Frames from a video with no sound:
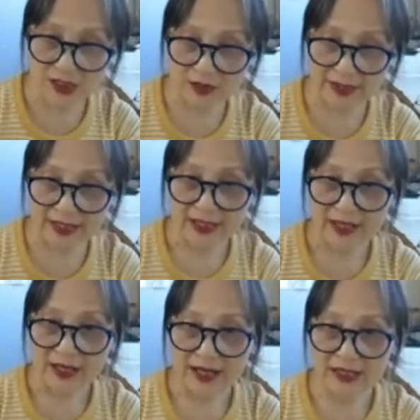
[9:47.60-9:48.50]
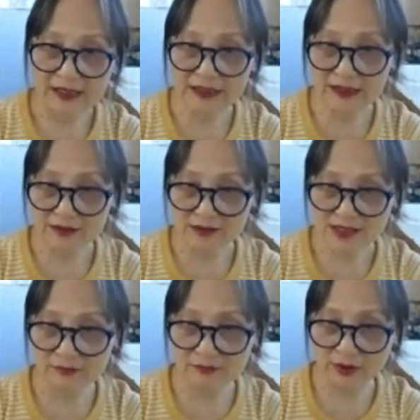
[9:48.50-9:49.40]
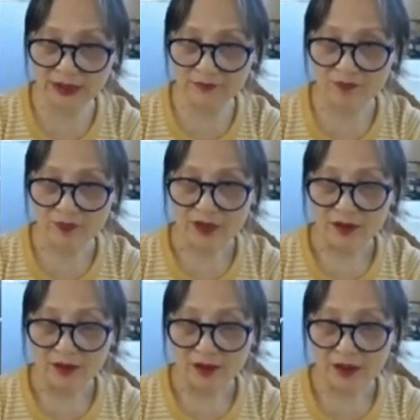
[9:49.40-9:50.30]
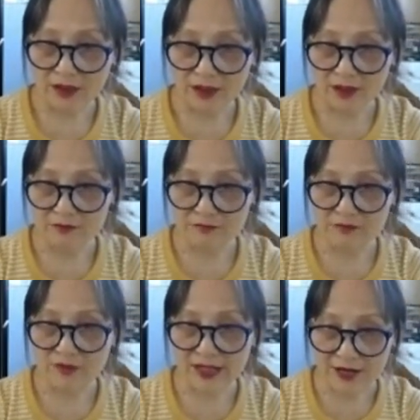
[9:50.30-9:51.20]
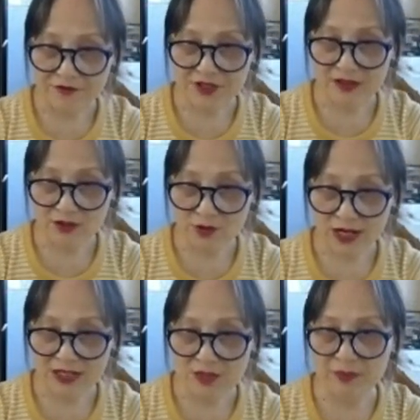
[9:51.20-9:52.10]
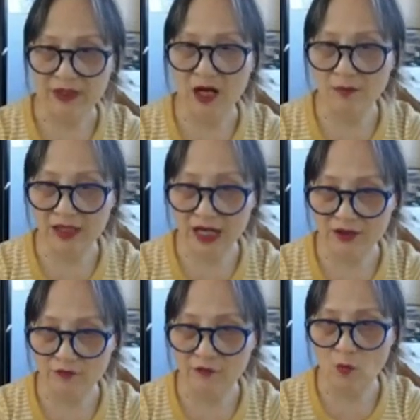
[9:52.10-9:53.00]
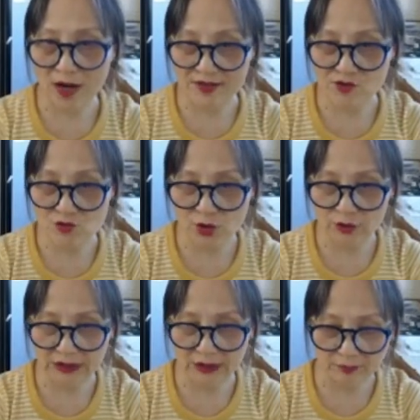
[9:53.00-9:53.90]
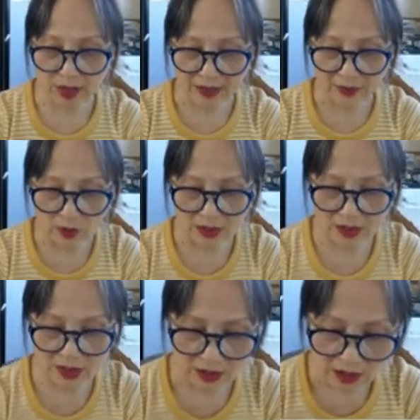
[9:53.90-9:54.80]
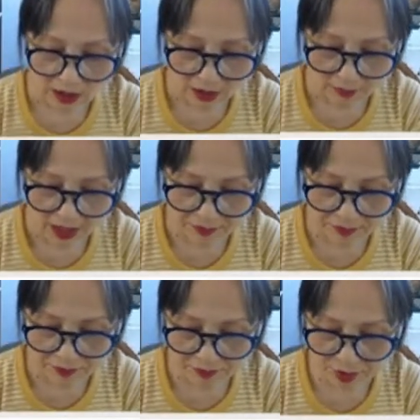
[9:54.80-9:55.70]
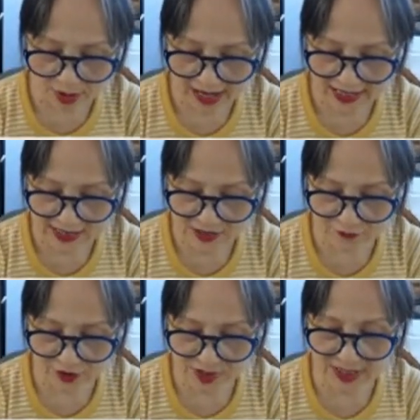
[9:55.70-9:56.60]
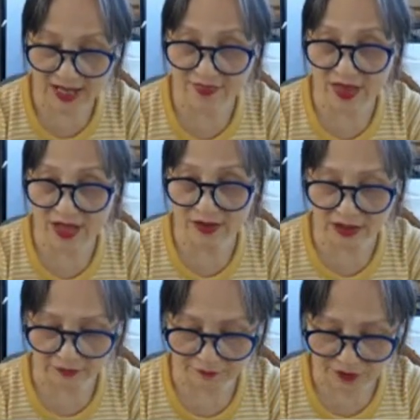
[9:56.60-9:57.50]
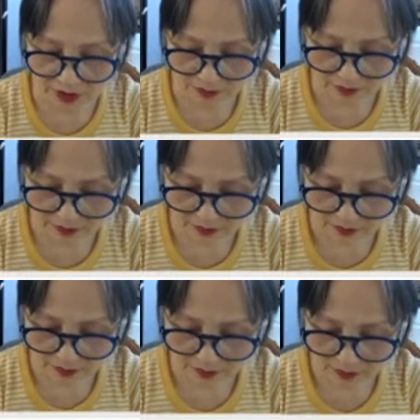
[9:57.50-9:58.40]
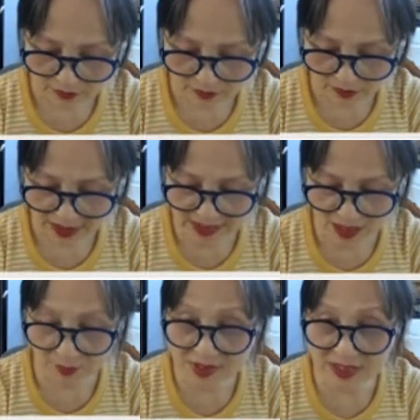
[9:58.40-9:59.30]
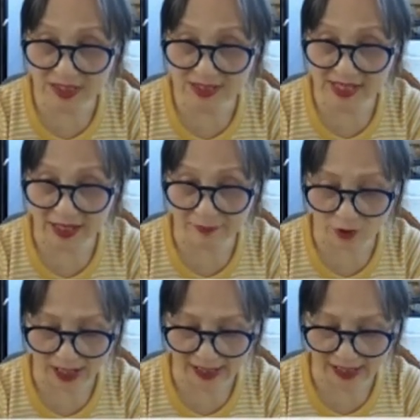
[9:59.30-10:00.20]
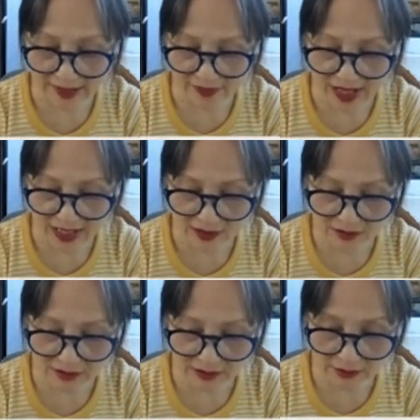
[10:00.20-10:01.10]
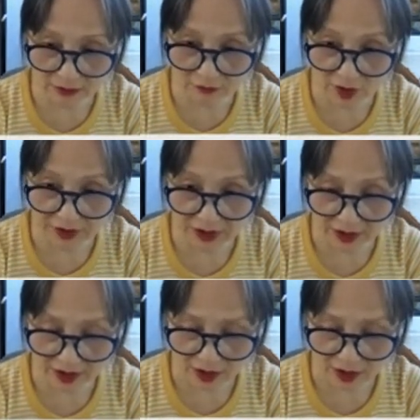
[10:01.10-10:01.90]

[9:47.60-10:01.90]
right? And simply left and right become kind of one stroke by what? By press first and then lift. This still the same, right? And then from here,